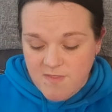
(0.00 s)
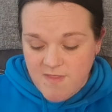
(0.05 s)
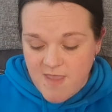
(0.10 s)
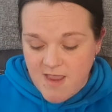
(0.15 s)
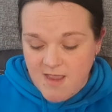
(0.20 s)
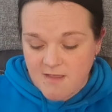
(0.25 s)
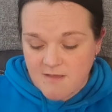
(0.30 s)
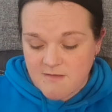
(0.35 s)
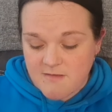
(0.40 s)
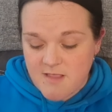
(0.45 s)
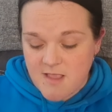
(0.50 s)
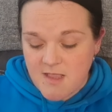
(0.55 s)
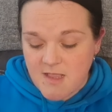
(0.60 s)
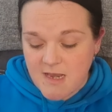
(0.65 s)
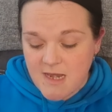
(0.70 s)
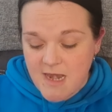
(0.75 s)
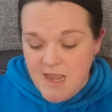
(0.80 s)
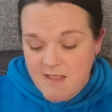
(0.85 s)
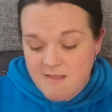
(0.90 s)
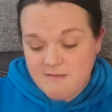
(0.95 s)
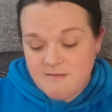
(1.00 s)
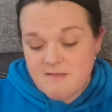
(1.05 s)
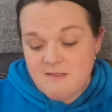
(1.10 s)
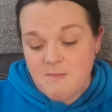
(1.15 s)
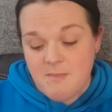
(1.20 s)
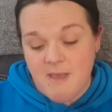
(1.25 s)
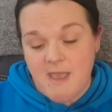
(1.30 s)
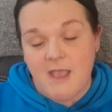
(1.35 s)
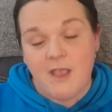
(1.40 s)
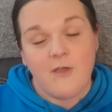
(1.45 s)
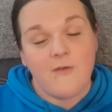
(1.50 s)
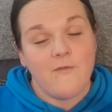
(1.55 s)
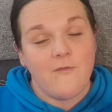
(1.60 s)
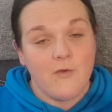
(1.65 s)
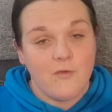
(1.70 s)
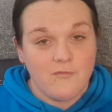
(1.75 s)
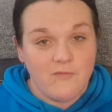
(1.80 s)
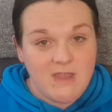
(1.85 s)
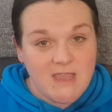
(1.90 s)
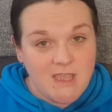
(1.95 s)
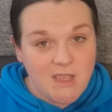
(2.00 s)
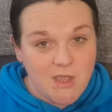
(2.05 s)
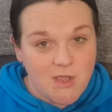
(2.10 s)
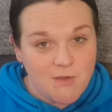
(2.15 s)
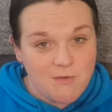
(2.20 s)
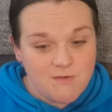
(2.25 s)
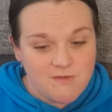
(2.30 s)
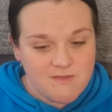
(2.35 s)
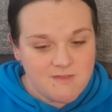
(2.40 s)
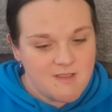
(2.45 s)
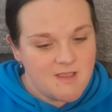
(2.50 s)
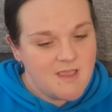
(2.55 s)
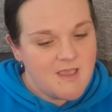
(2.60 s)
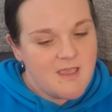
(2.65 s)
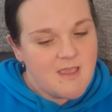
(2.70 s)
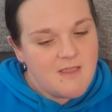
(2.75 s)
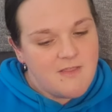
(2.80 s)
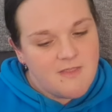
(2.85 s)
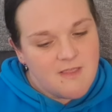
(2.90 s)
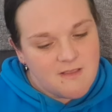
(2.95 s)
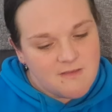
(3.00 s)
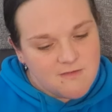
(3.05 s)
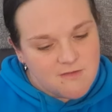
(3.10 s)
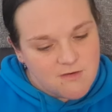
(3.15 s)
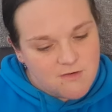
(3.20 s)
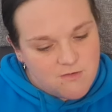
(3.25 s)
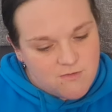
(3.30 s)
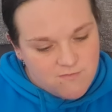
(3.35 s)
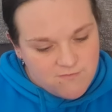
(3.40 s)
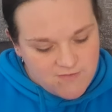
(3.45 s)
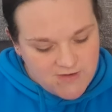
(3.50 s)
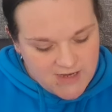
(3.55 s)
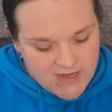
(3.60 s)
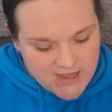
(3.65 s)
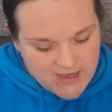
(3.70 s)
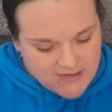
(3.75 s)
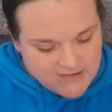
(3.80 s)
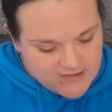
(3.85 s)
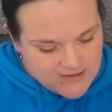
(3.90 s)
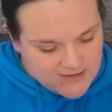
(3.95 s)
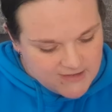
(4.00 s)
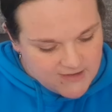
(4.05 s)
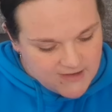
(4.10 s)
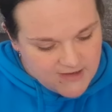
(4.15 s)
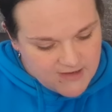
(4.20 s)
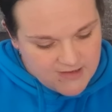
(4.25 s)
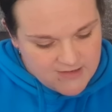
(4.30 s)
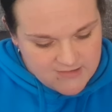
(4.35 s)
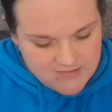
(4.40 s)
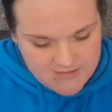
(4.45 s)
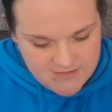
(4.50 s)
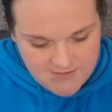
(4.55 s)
thanks and cleanse the bag for reuse. That's a lovely idea, that is.